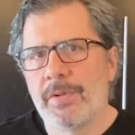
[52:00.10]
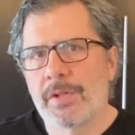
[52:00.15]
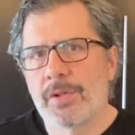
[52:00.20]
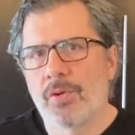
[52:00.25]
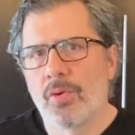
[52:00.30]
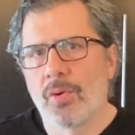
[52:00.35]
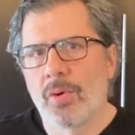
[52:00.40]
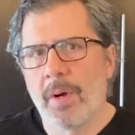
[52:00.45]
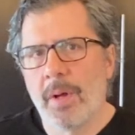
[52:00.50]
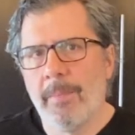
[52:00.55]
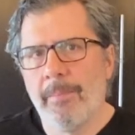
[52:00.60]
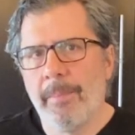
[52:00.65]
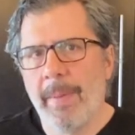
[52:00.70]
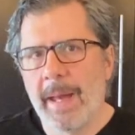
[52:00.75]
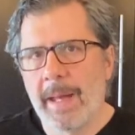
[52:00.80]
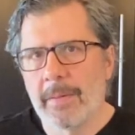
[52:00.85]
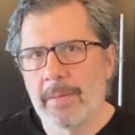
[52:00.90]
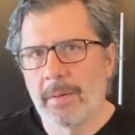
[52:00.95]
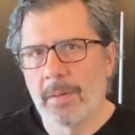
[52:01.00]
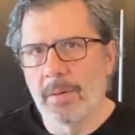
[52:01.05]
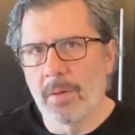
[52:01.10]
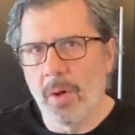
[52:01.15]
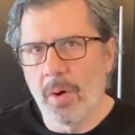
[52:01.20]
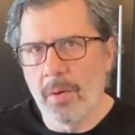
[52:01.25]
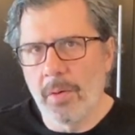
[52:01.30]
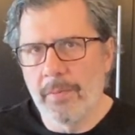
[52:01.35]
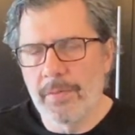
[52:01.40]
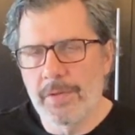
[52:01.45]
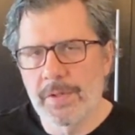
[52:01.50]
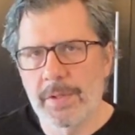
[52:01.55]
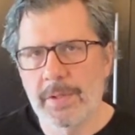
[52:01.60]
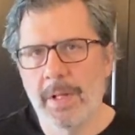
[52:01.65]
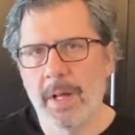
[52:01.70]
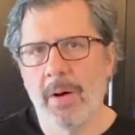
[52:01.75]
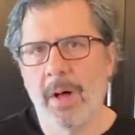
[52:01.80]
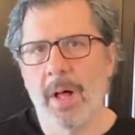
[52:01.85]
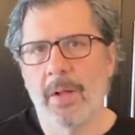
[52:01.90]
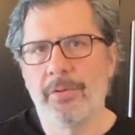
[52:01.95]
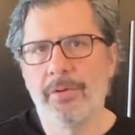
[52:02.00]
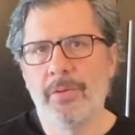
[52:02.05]
score and bake the loaves. Now
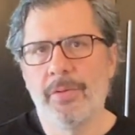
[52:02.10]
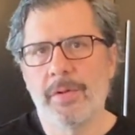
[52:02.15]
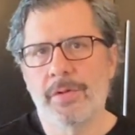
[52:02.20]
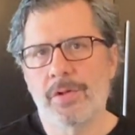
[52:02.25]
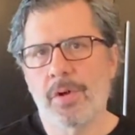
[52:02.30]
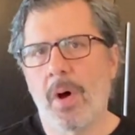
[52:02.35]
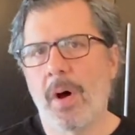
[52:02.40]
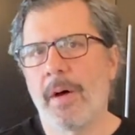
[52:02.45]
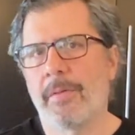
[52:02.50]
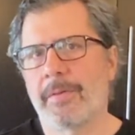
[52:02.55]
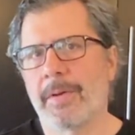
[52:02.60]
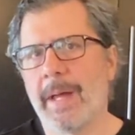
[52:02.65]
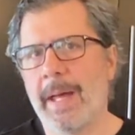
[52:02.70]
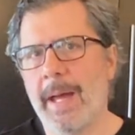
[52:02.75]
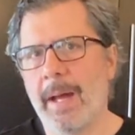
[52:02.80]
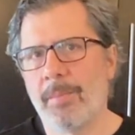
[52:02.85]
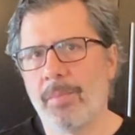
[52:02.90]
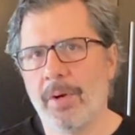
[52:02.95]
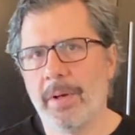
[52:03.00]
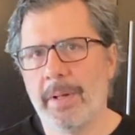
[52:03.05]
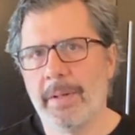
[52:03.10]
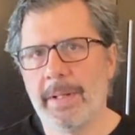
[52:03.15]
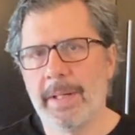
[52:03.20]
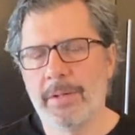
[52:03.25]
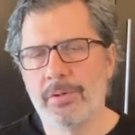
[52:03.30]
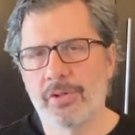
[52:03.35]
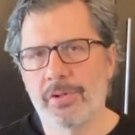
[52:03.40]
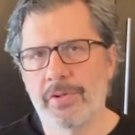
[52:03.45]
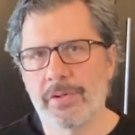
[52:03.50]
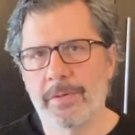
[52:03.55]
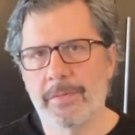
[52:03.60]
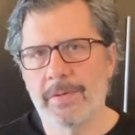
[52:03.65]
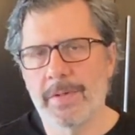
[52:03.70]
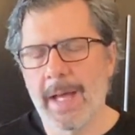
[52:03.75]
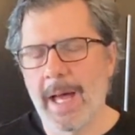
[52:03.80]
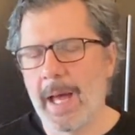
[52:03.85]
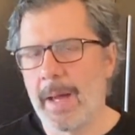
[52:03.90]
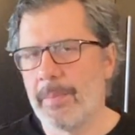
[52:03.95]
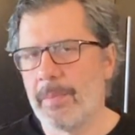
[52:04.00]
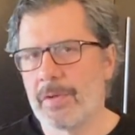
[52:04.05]
I'll do this off camera in the interest of
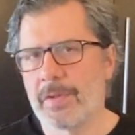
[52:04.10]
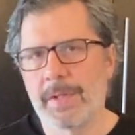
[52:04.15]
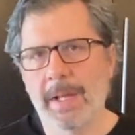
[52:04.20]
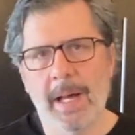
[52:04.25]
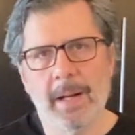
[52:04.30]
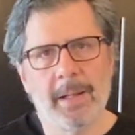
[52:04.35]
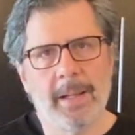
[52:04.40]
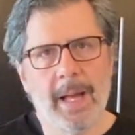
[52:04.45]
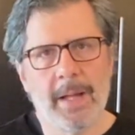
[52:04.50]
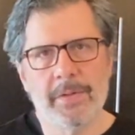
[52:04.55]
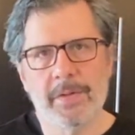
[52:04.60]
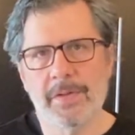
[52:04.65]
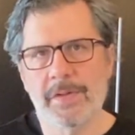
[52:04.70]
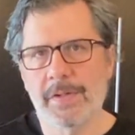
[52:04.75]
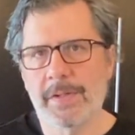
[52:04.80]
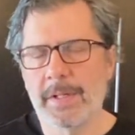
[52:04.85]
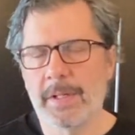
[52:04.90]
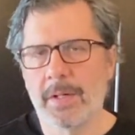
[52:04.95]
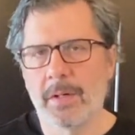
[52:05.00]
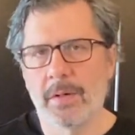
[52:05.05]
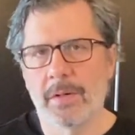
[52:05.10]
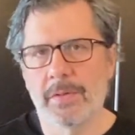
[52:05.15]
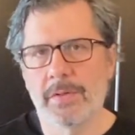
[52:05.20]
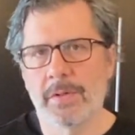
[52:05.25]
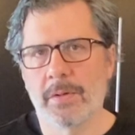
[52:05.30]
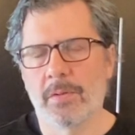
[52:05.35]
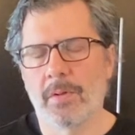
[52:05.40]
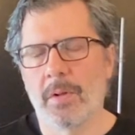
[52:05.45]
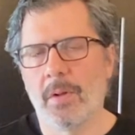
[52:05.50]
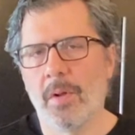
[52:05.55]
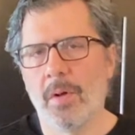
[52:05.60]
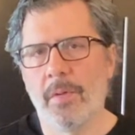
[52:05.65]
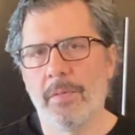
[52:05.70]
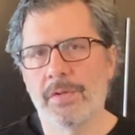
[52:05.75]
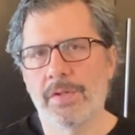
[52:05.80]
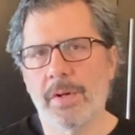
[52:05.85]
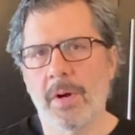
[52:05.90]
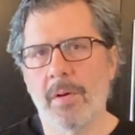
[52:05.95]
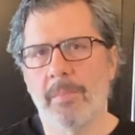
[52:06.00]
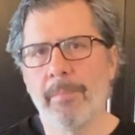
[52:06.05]
time. There's not a lot to see here until the
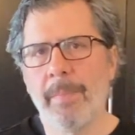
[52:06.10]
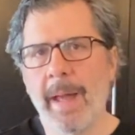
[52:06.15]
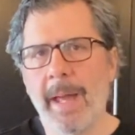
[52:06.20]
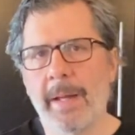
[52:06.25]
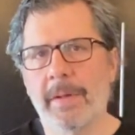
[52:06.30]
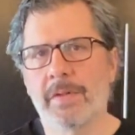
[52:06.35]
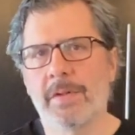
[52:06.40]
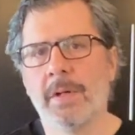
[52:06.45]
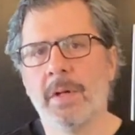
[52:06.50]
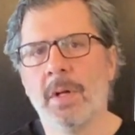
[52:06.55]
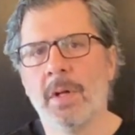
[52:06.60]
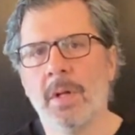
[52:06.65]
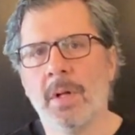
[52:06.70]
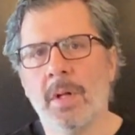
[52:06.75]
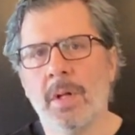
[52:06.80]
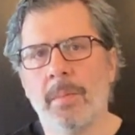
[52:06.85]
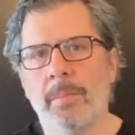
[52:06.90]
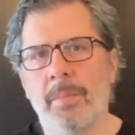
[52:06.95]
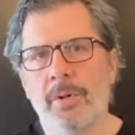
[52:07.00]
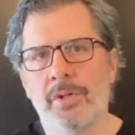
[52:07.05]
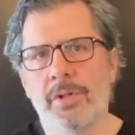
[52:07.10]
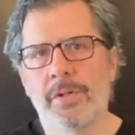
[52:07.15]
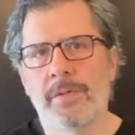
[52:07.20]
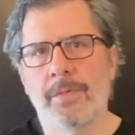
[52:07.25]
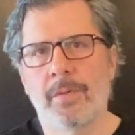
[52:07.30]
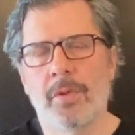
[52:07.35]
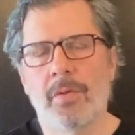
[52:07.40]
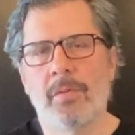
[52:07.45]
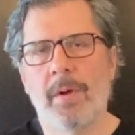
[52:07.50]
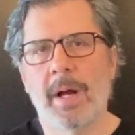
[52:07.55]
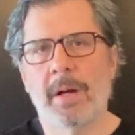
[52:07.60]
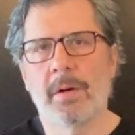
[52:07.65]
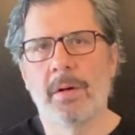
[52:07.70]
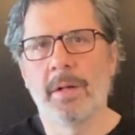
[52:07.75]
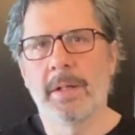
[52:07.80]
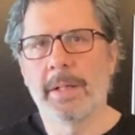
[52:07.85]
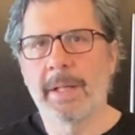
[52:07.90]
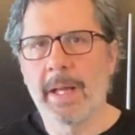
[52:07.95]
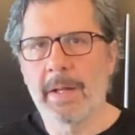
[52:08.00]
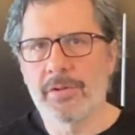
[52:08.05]
loaves are baked. But just for the record,
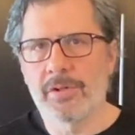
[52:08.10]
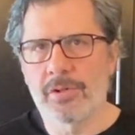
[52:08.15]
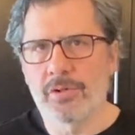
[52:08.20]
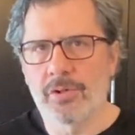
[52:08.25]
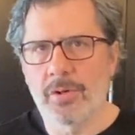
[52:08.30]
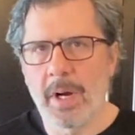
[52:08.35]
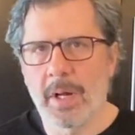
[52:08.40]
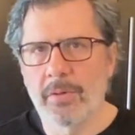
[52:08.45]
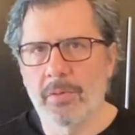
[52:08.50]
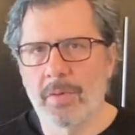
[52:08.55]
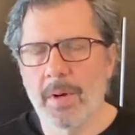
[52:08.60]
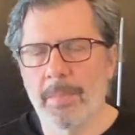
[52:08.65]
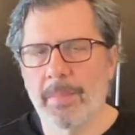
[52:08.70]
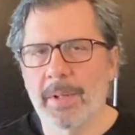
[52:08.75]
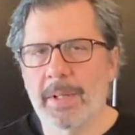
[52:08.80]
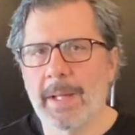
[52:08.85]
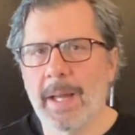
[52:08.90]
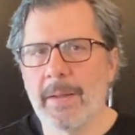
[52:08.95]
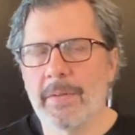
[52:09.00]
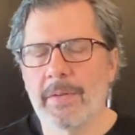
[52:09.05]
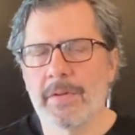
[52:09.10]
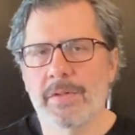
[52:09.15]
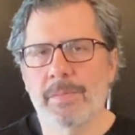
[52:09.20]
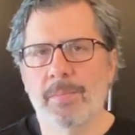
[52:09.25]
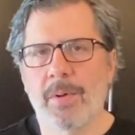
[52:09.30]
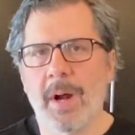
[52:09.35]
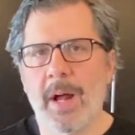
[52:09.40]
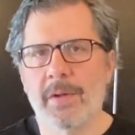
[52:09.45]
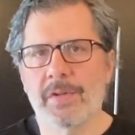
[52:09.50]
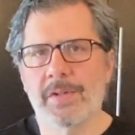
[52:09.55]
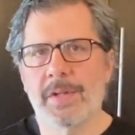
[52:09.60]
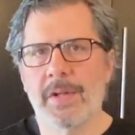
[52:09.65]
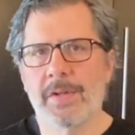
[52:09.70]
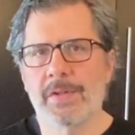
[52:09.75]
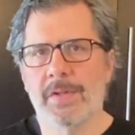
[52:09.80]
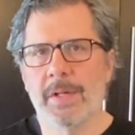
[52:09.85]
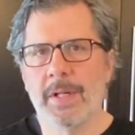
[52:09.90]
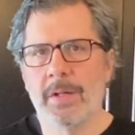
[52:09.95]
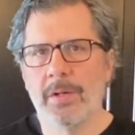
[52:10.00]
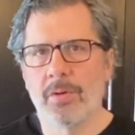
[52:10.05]
in case you're trying to replicate this
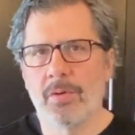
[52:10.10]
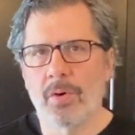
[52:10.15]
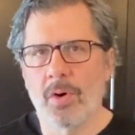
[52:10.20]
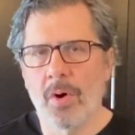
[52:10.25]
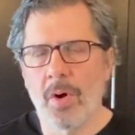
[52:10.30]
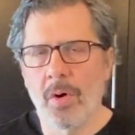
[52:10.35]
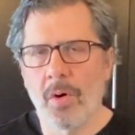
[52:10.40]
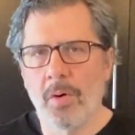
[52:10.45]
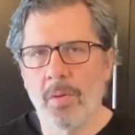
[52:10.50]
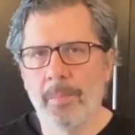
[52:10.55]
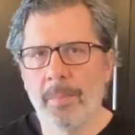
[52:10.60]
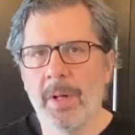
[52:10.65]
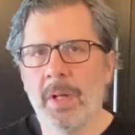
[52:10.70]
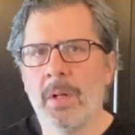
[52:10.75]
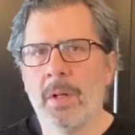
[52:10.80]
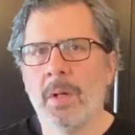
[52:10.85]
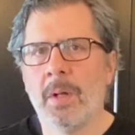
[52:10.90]
process in your home,